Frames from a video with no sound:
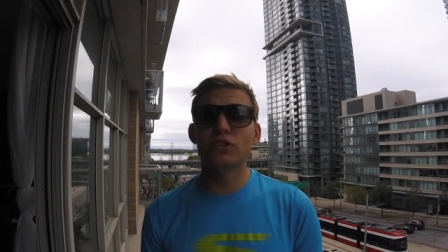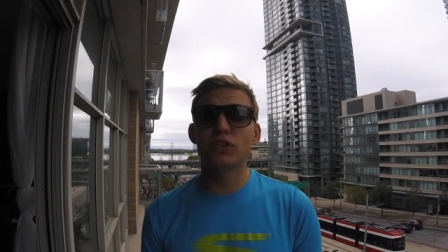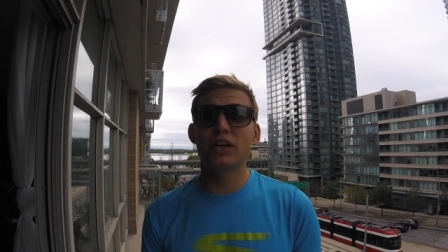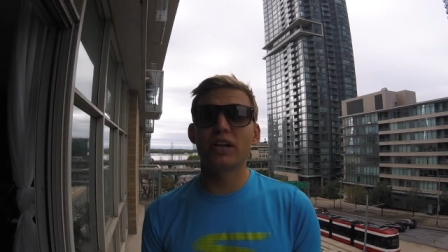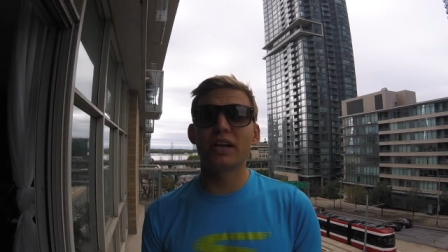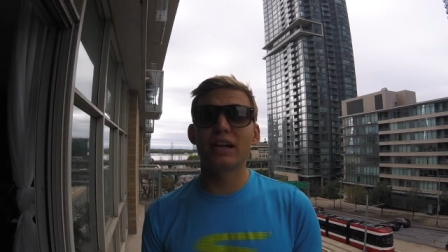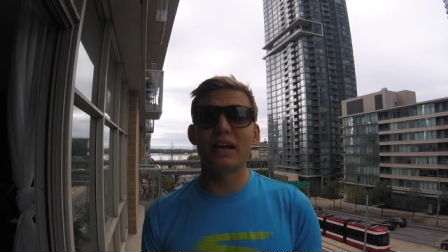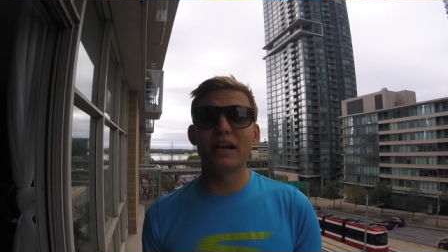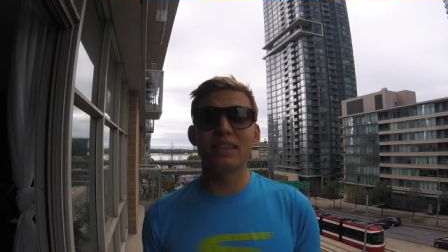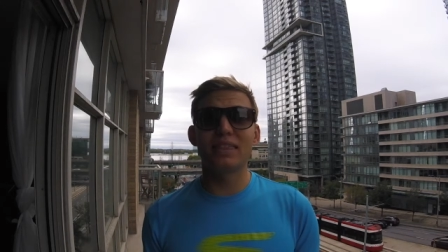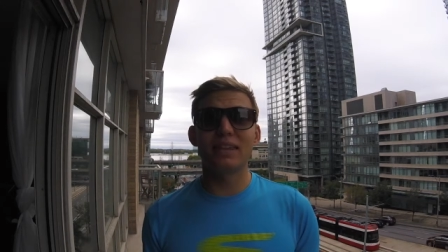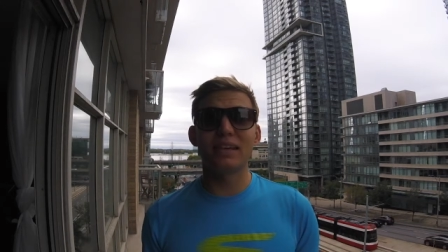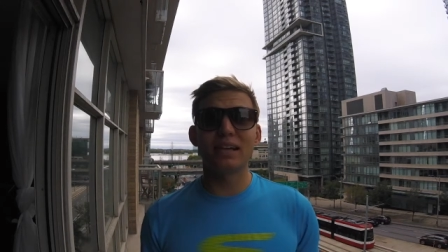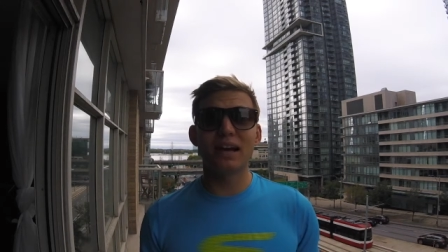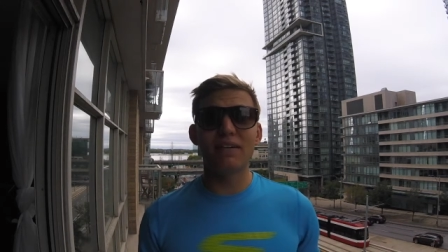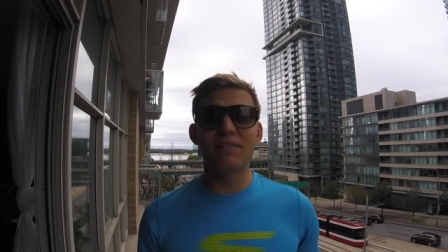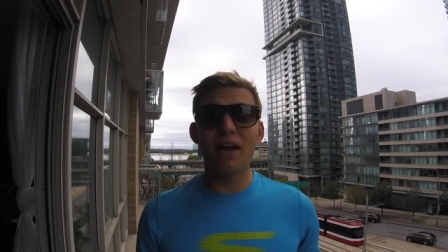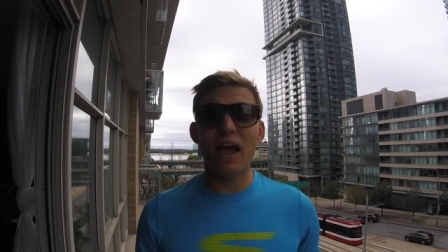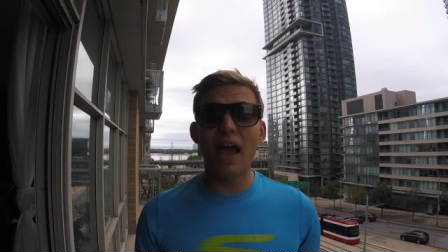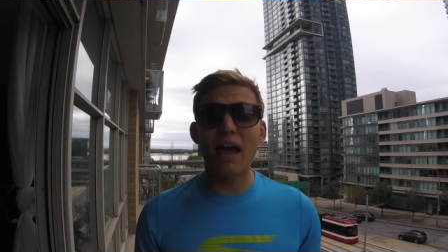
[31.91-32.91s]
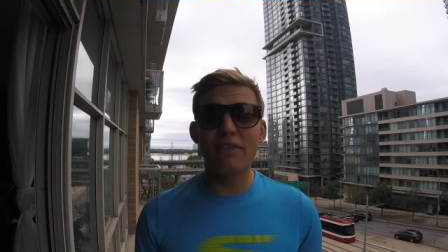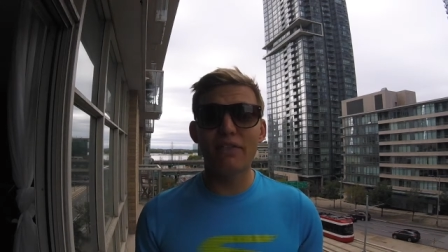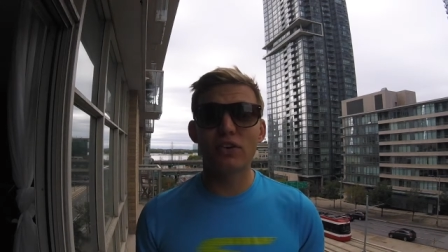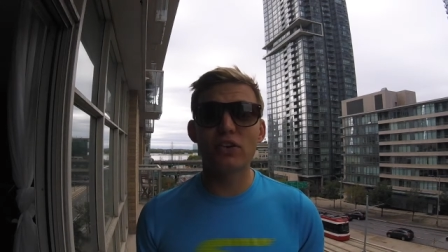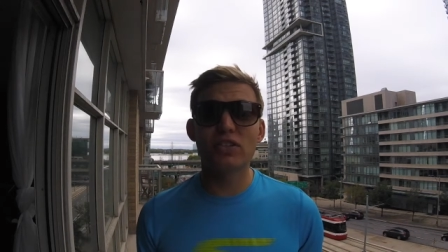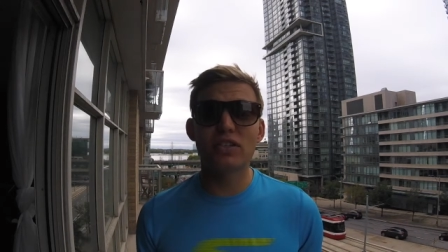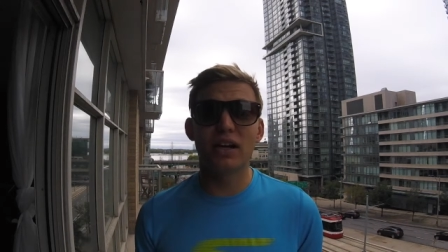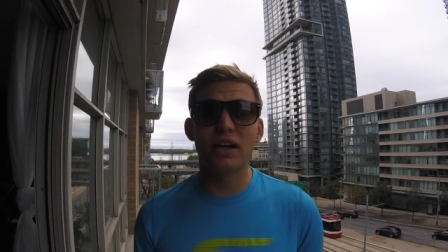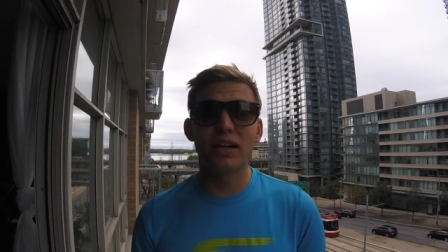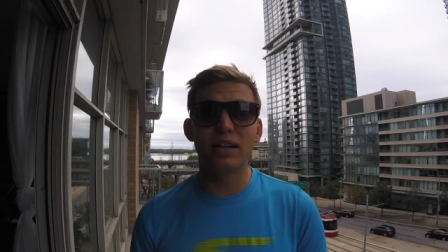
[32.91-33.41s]
training I think I've ever
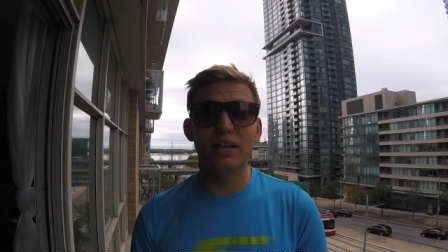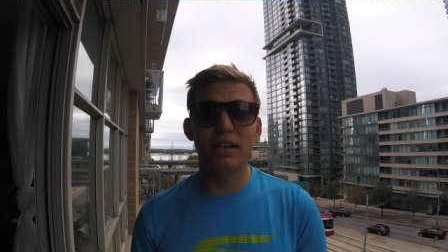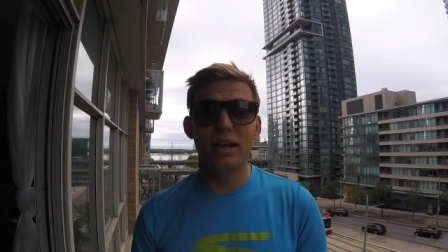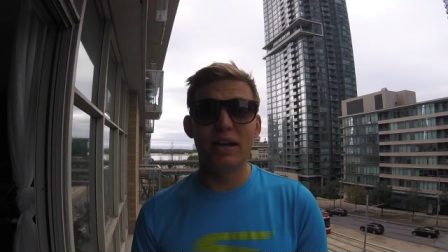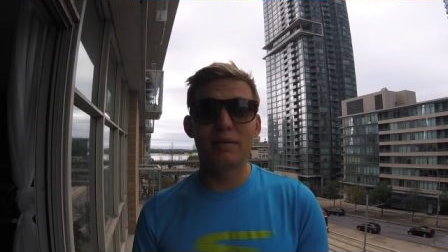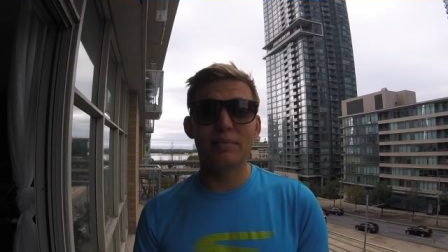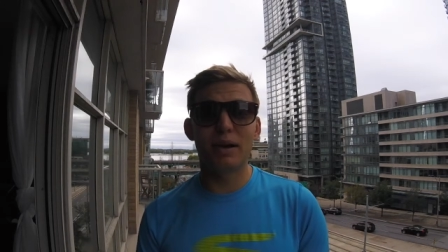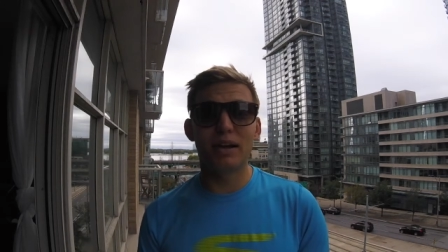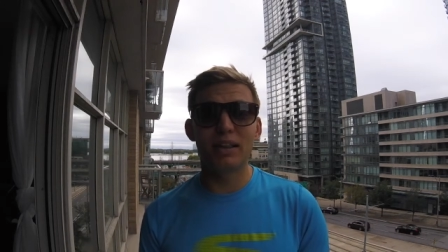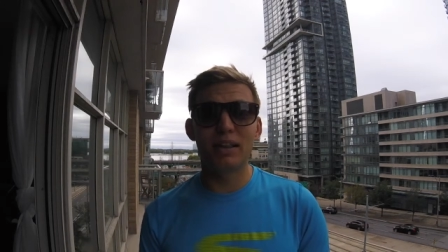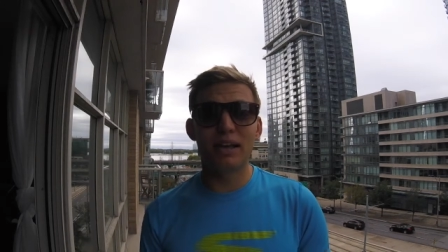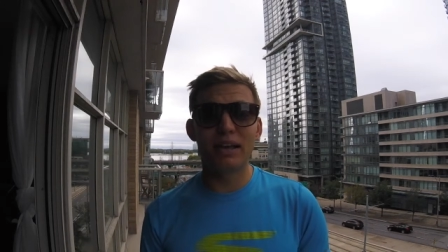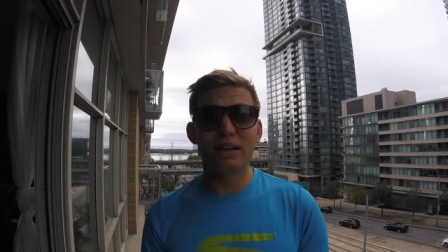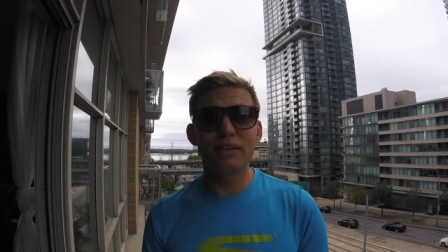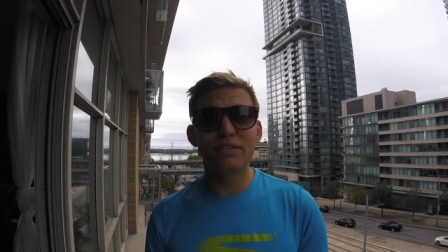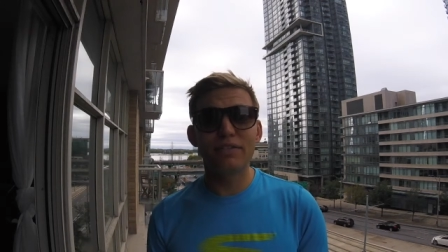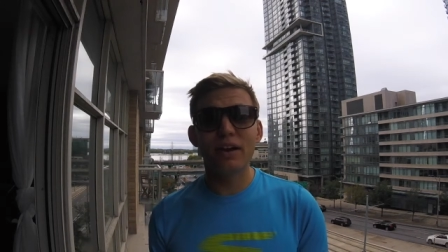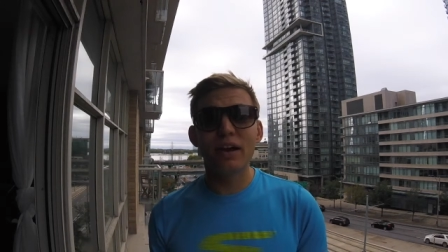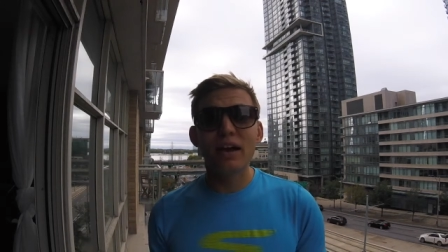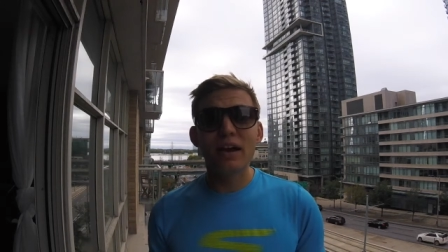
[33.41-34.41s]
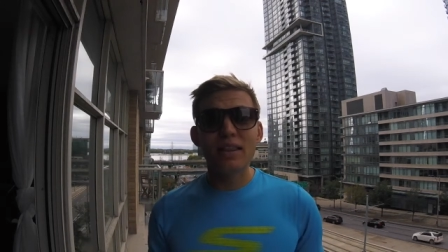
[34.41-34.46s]
done in my life.